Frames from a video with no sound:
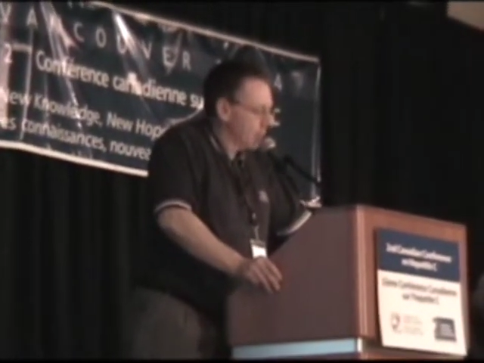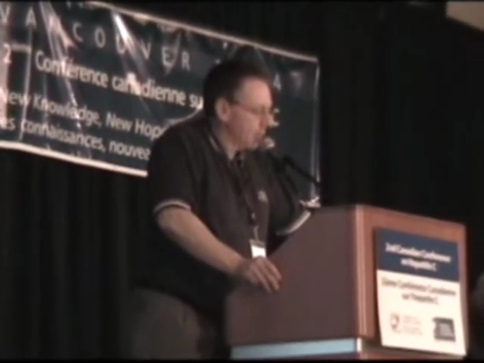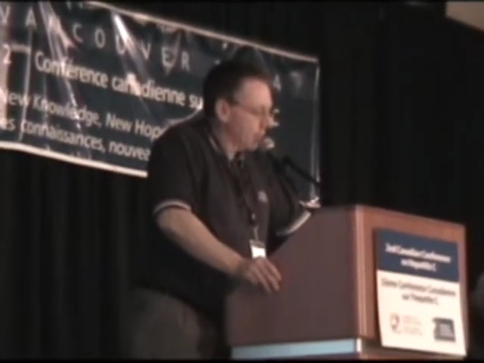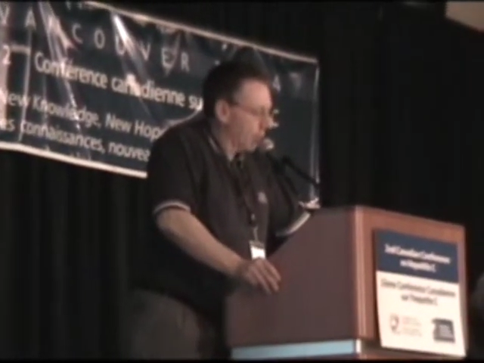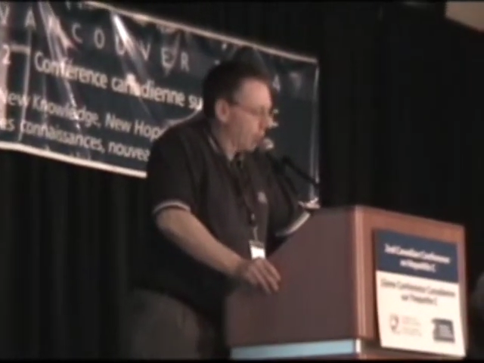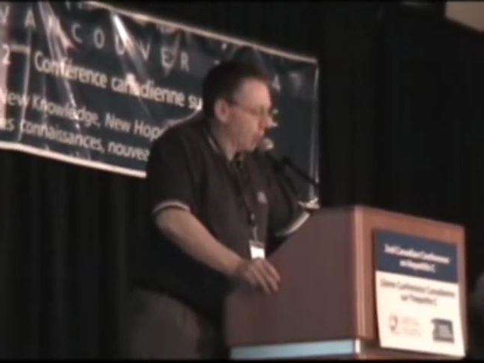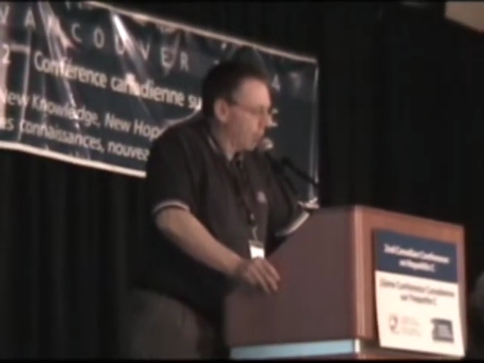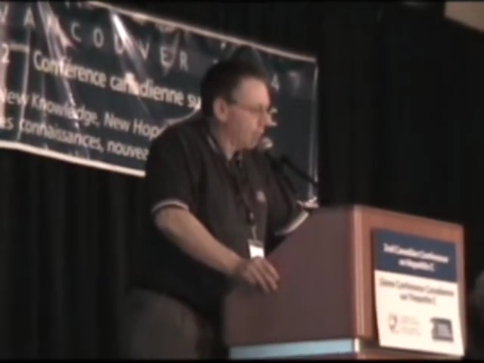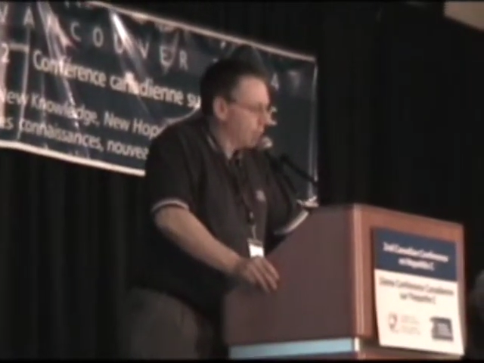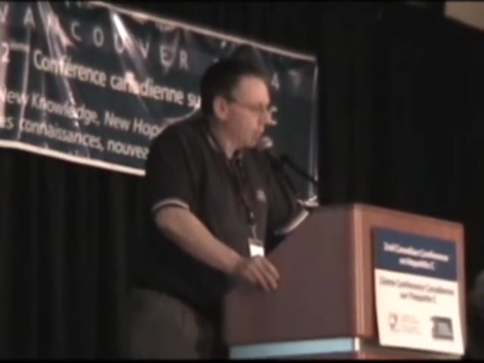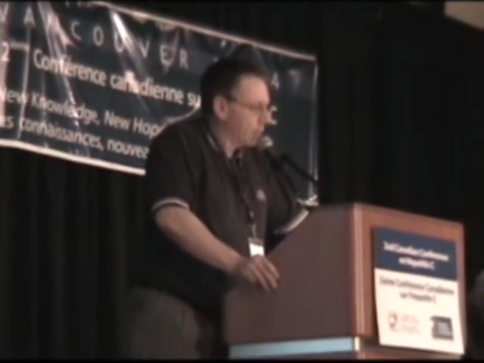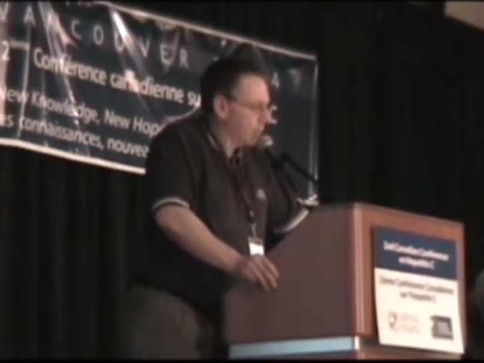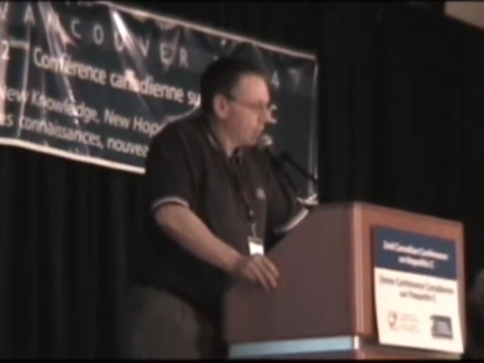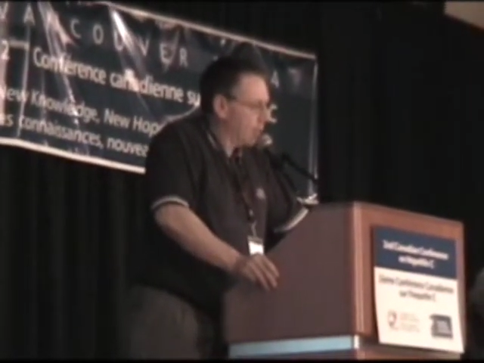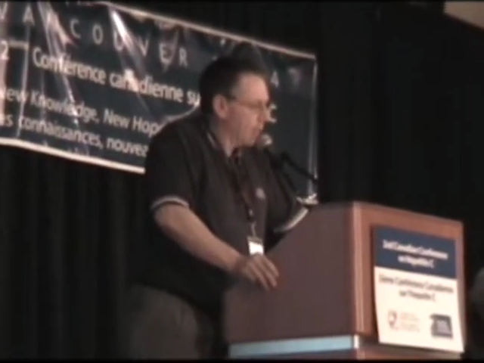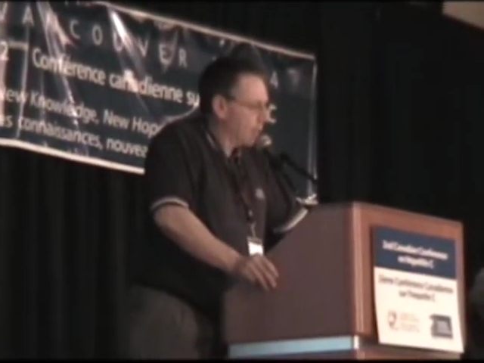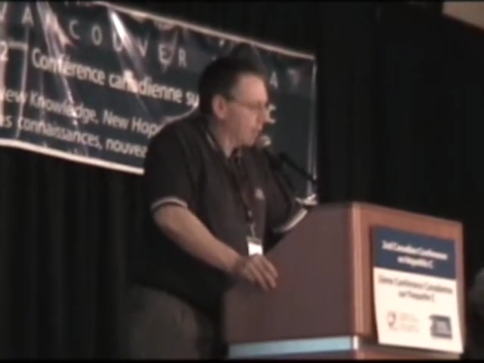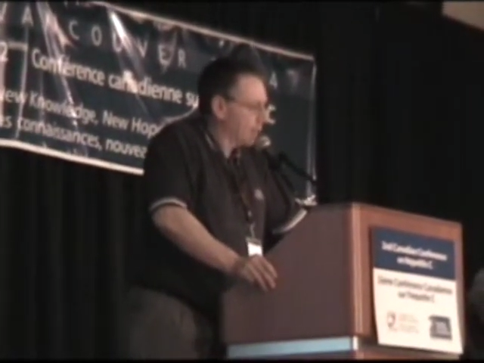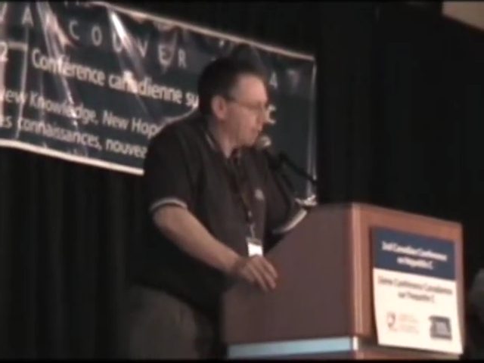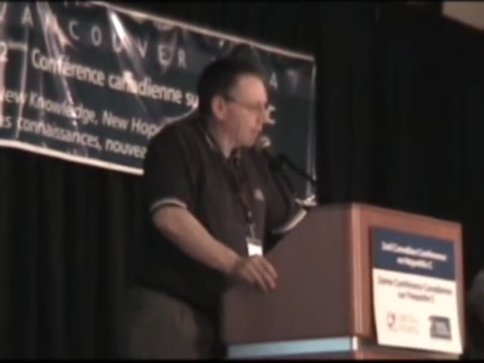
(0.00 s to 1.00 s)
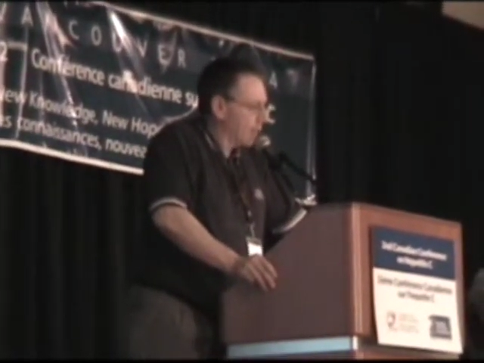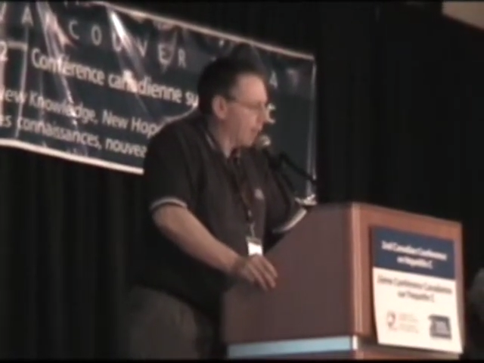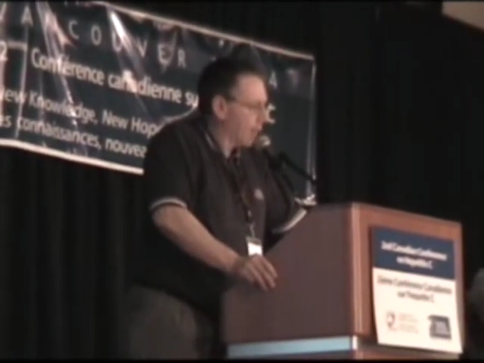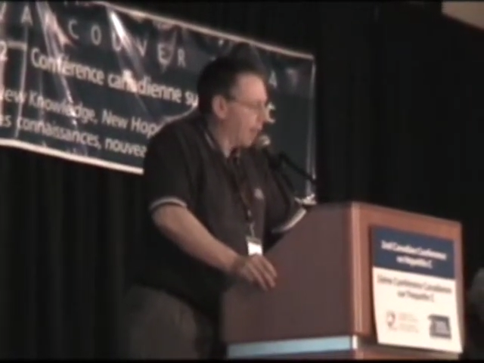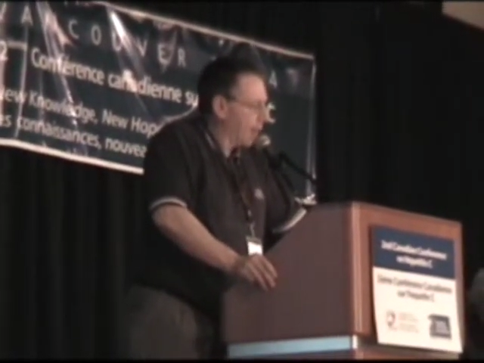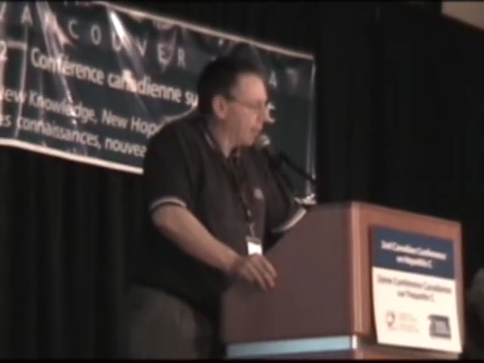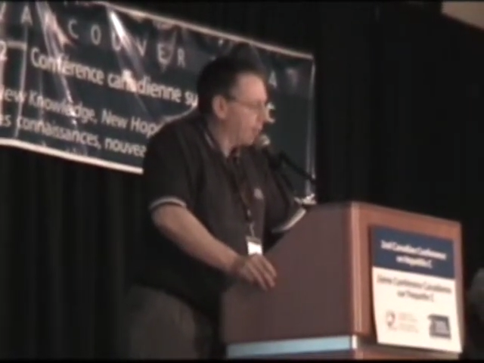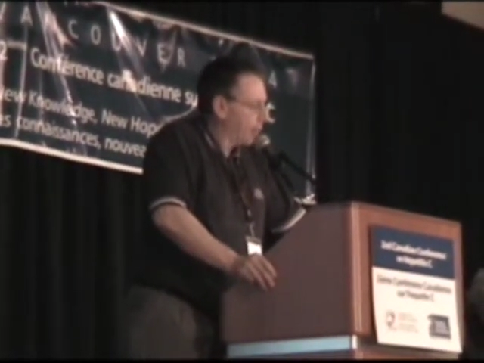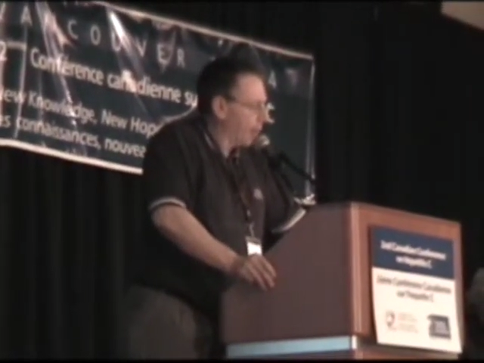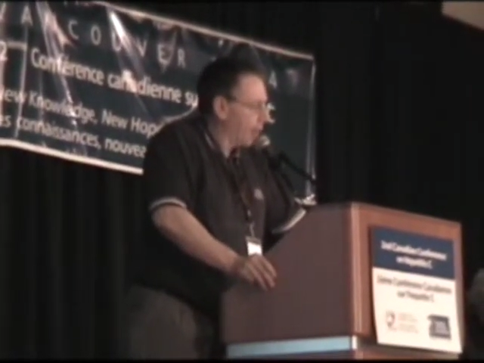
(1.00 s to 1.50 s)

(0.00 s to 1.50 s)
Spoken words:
The reason being is that I had